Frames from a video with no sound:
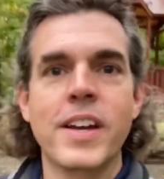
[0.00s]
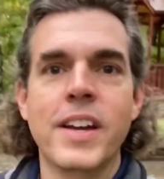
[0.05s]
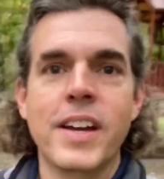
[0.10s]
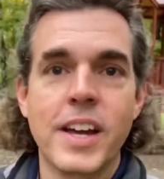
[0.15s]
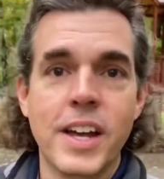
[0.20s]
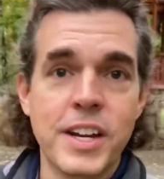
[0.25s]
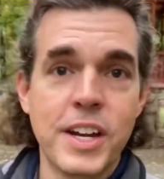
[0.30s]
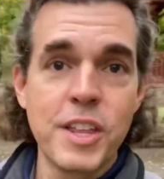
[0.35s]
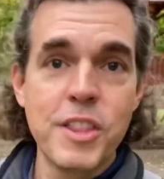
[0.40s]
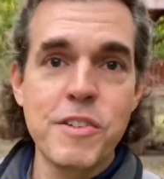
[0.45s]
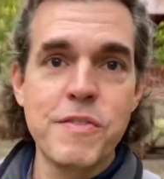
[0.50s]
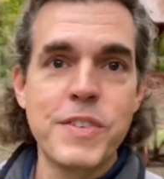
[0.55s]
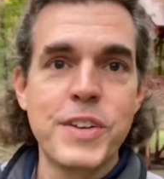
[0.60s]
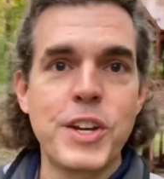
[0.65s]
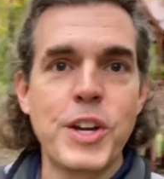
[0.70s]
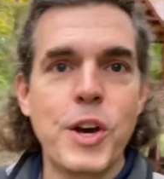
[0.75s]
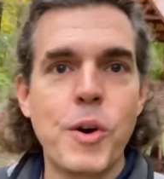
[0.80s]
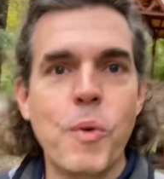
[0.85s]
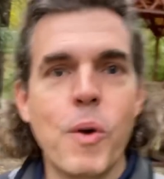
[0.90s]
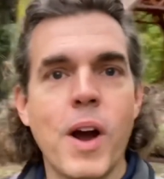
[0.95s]
another
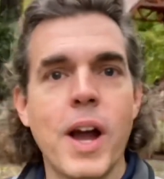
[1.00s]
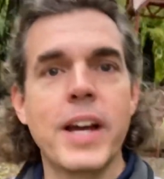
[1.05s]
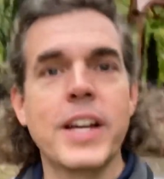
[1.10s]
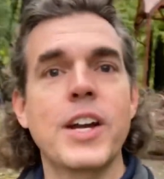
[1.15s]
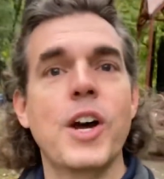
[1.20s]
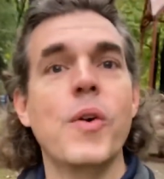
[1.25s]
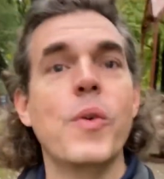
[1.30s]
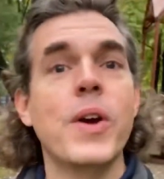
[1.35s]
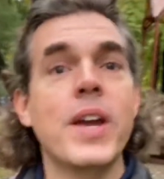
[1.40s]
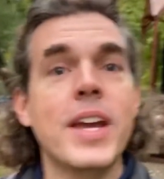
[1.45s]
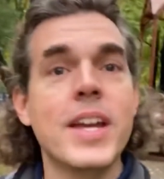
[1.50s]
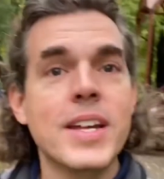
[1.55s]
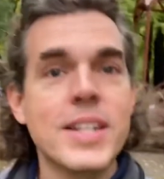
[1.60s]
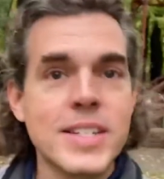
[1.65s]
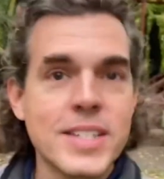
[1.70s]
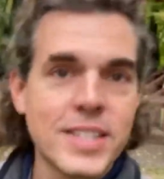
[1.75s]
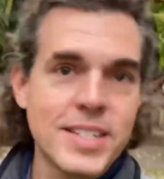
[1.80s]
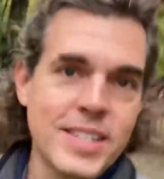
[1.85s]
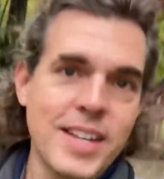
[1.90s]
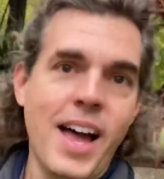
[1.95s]
video where I go
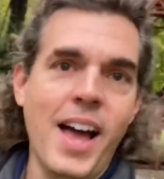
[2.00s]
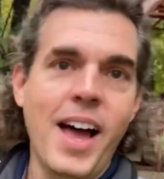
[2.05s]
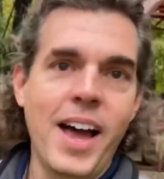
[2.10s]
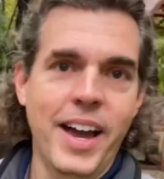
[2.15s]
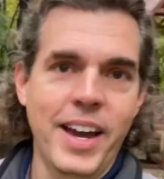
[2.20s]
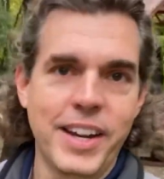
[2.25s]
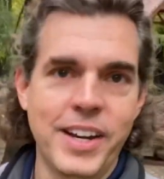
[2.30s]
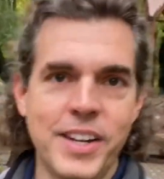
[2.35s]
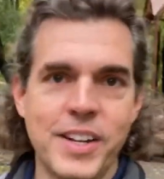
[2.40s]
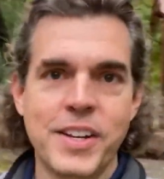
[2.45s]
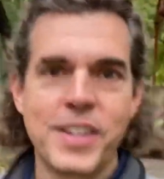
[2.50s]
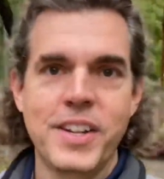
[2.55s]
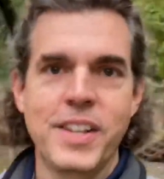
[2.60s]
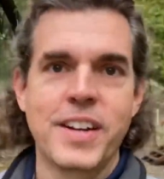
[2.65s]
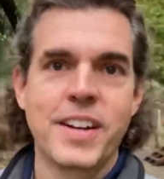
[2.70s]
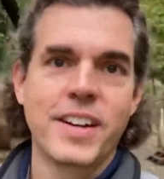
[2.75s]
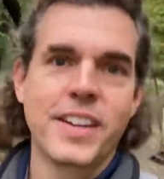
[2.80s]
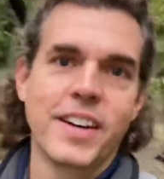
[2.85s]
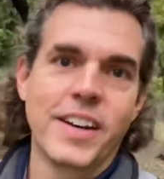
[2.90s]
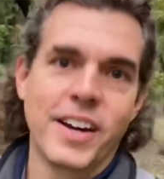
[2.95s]
inside
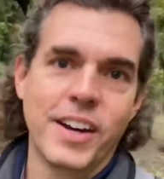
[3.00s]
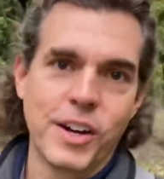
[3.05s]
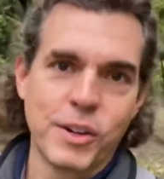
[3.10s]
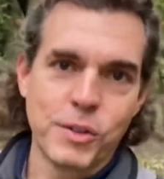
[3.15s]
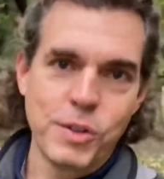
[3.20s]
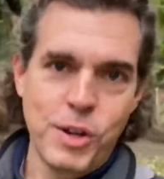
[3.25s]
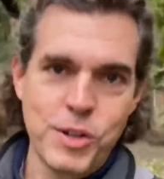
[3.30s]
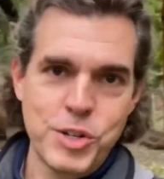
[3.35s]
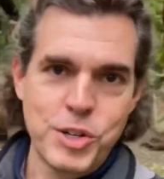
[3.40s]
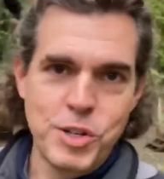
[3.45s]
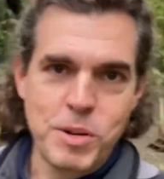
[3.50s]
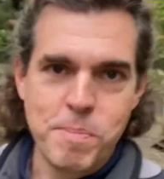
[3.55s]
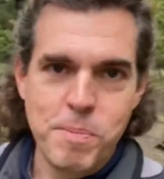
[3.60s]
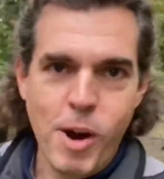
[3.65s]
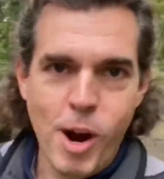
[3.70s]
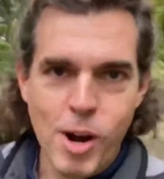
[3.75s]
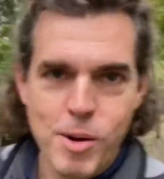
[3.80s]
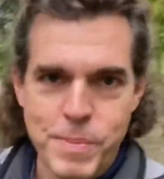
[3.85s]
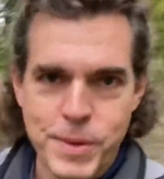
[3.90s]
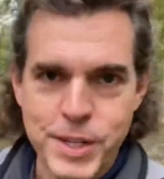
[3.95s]
a Russian
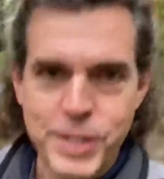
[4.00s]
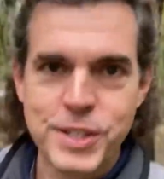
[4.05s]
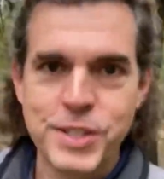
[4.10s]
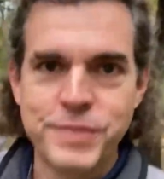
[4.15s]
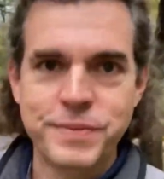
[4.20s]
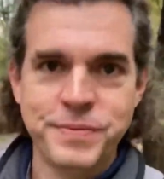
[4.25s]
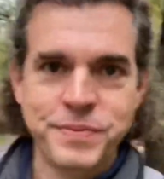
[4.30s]
apartment.